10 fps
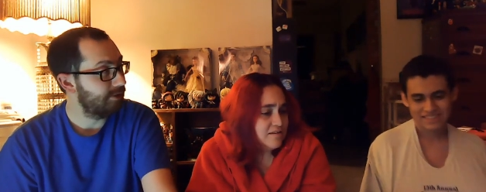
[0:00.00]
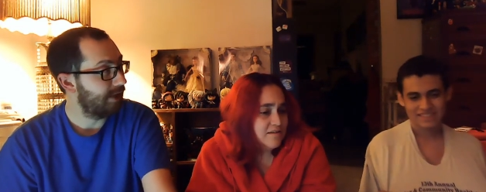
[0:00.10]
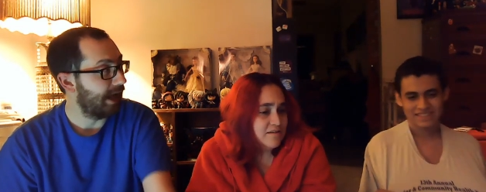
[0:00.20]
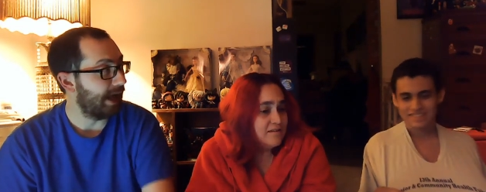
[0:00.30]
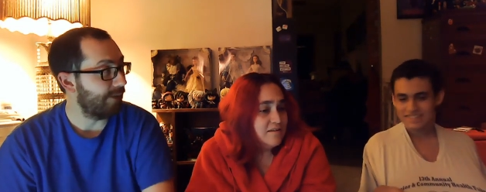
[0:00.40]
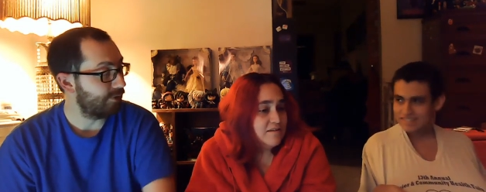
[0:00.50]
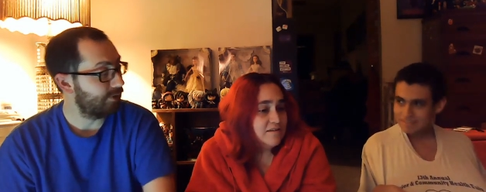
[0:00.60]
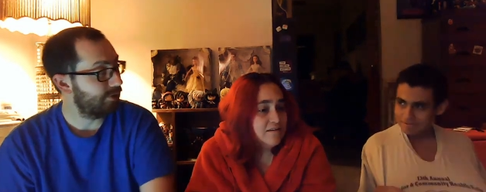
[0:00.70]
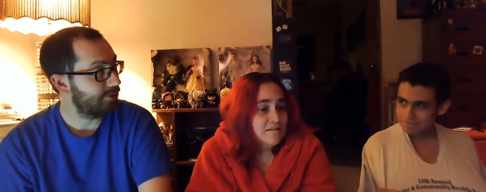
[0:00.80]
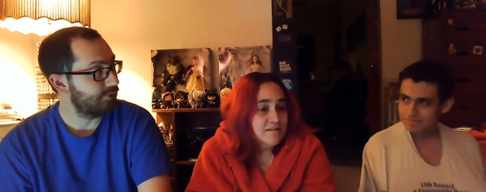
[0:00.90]
Speaker 1: after
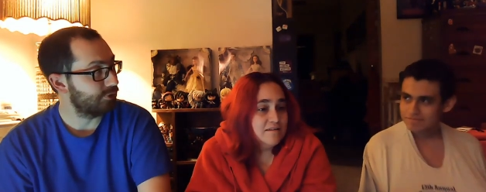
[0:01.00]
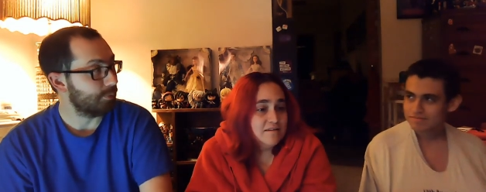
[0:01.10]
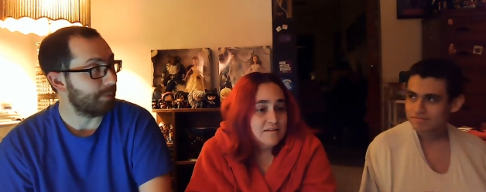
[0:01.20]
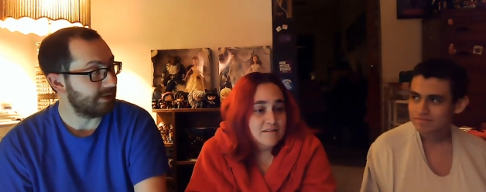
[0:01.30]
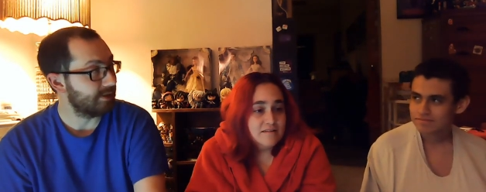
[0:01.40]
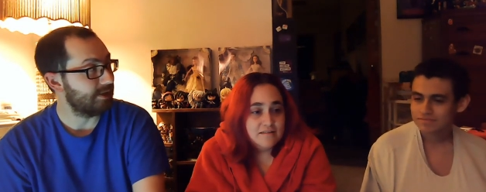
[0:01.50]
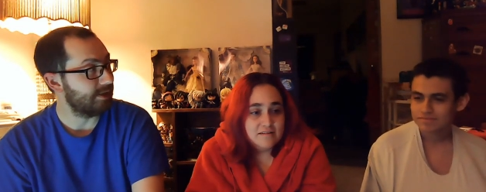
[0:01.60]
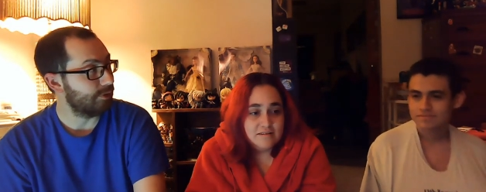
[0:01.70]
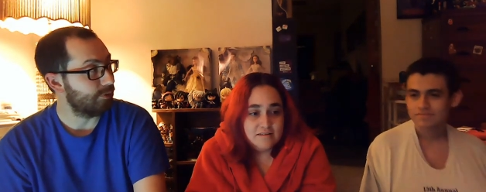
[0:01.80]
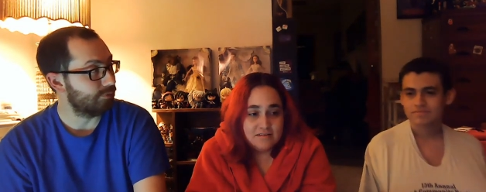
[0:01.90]
her, so
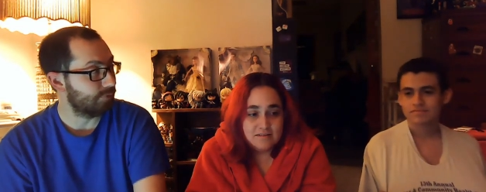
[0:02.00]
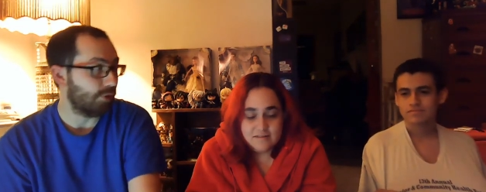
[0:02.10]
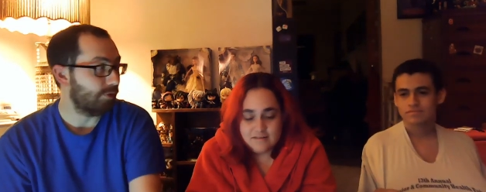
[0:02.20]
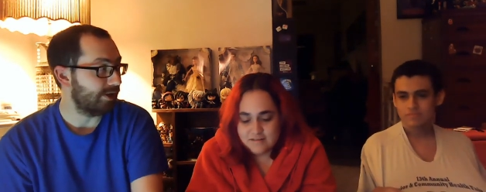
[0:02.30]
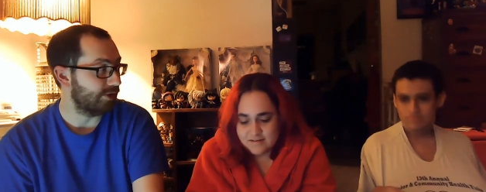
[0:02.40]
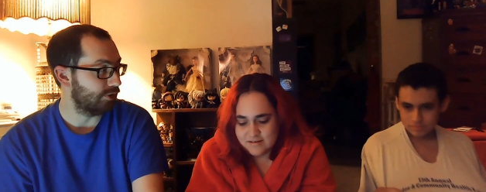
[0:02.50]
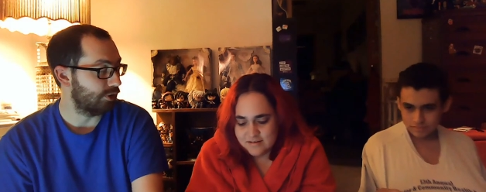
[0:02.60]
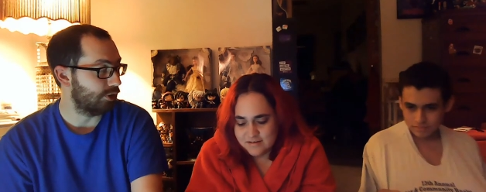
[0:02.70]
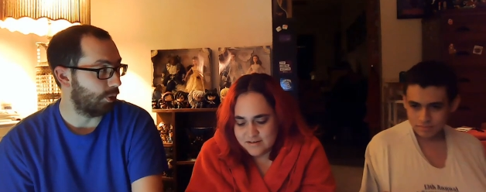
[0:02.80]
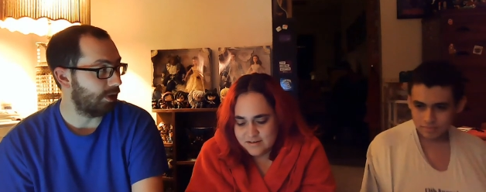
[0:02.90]
basically Rory is
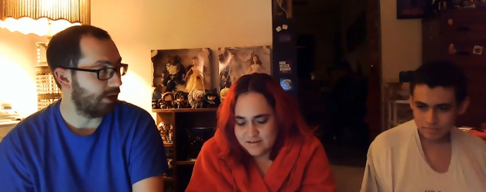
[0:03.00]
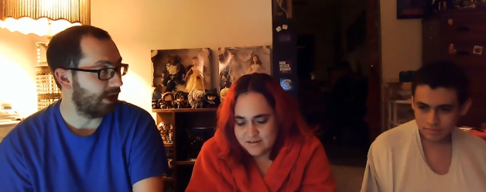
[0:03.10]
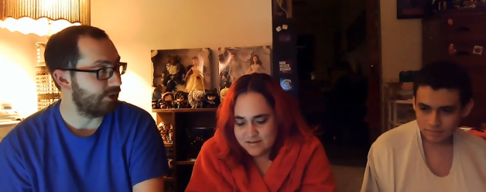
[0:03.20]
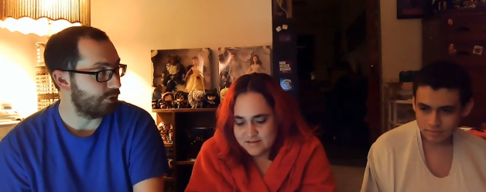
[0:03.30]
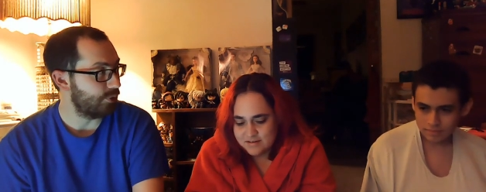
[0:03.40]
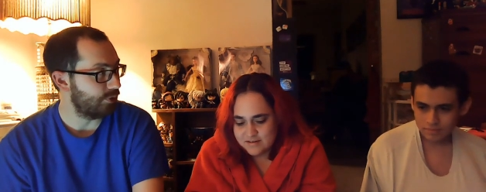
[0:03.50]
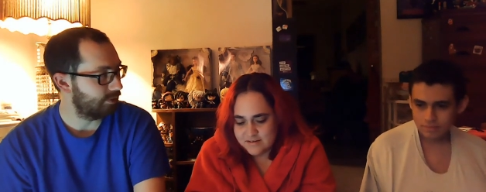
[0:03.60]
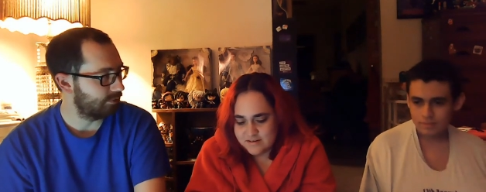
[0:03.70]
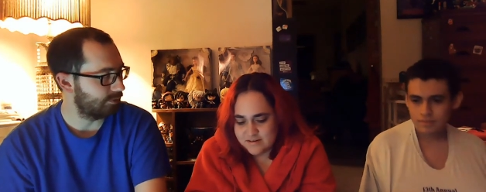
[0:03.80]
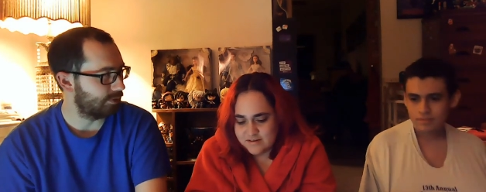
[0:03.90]
Lorelai Jr.
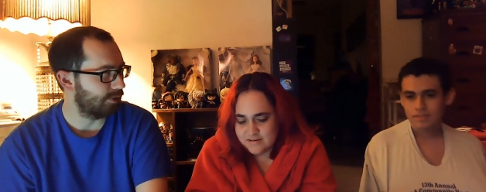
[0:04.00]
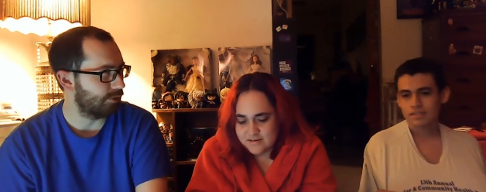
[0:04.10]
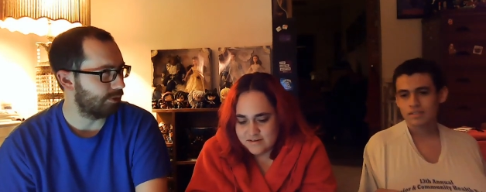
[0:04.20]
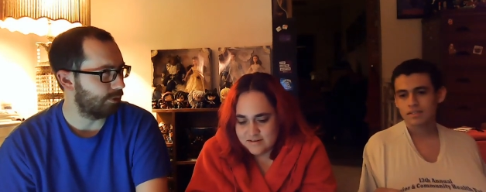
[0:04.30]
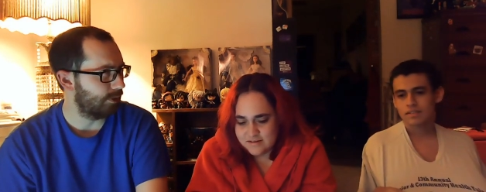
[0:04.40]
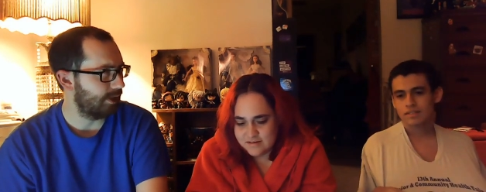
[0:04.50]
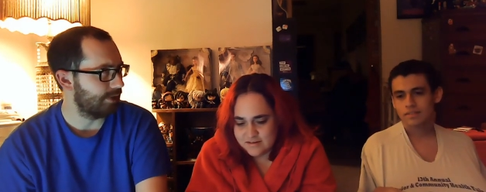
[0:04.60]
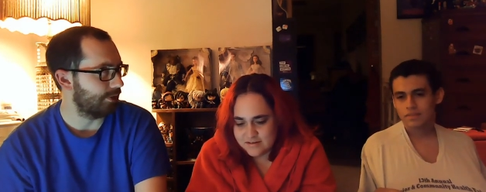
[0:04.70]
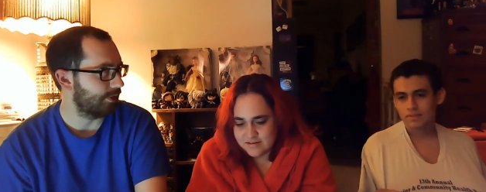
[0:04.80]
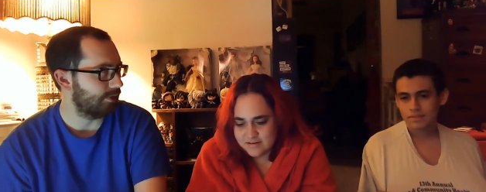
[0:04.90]
or Lorelai the
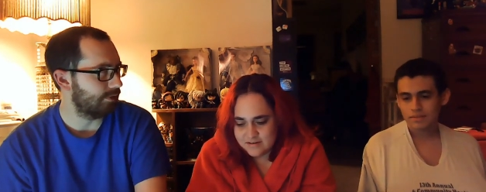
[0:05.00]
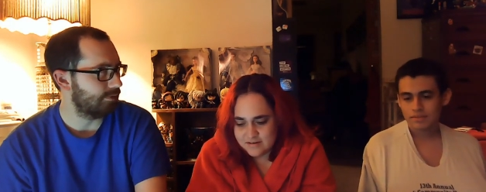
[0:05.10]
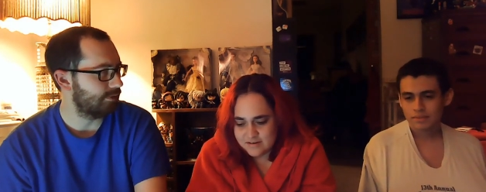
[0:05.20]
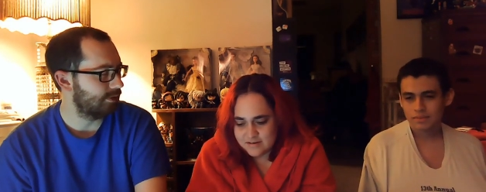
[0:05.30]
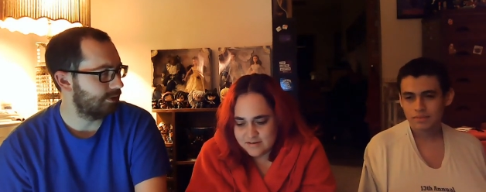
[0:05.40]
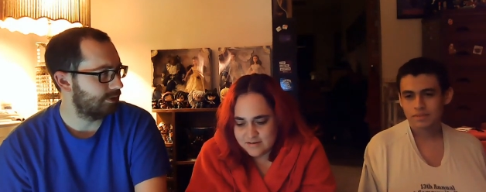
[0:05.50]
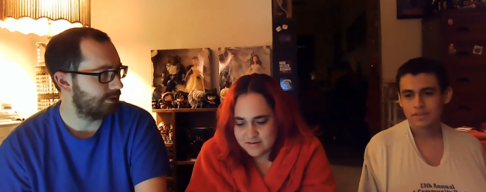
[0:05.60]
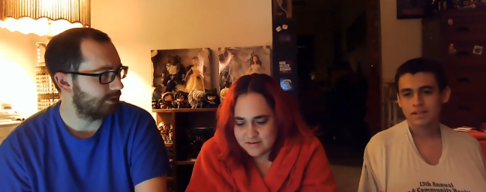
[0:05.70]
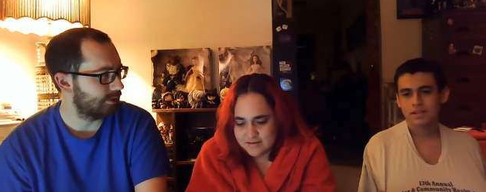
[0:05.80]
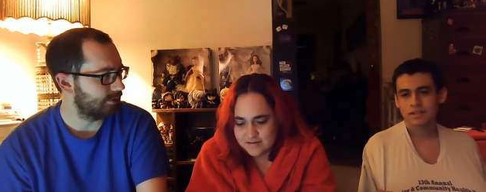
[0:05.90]
Third,
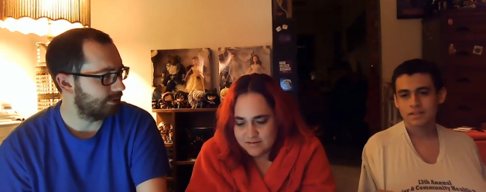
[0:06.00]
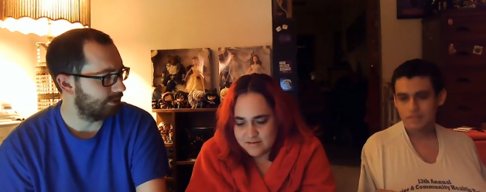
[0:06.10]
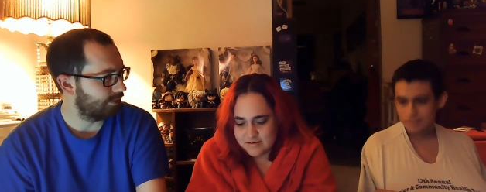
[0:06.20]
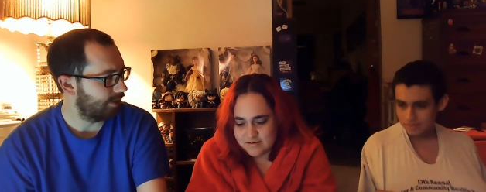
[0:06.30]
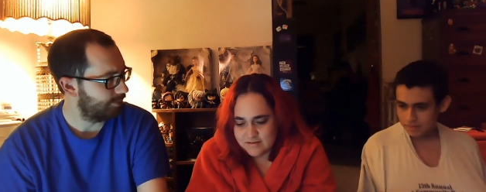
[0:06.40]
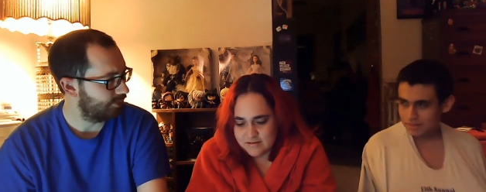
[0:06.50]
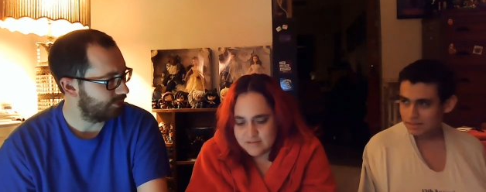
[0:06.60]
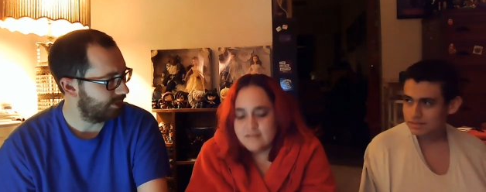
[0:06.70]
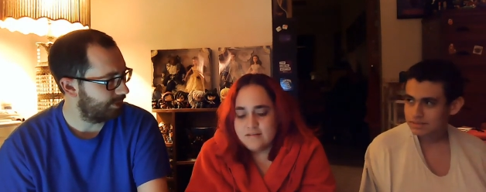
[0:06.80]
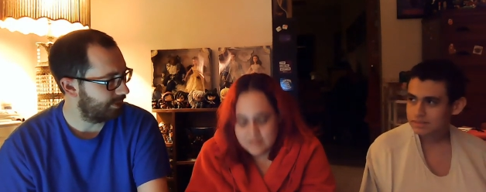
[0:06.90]
because isn't the grandma also
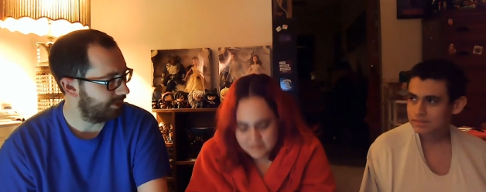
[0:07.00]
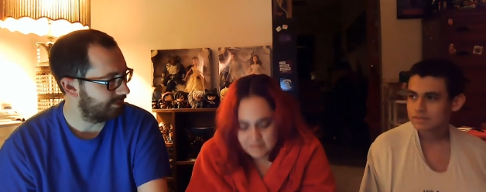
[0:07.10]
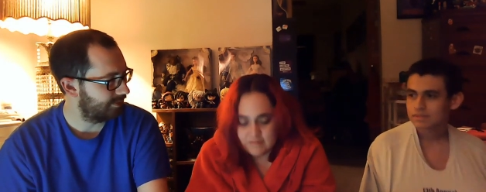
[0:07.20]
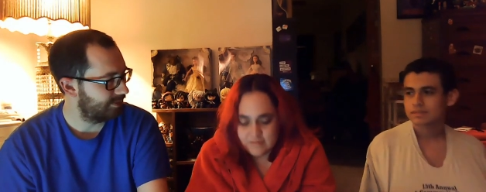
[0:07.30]
named that? Yeah.